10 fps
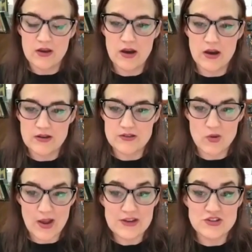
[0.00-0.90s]
uh,
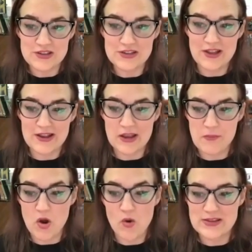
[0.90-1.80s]
so I actually like
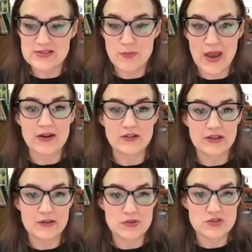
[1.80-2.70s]
am always
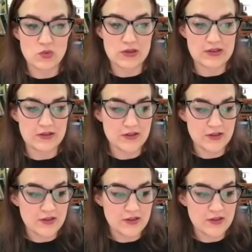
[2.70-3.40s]
battling between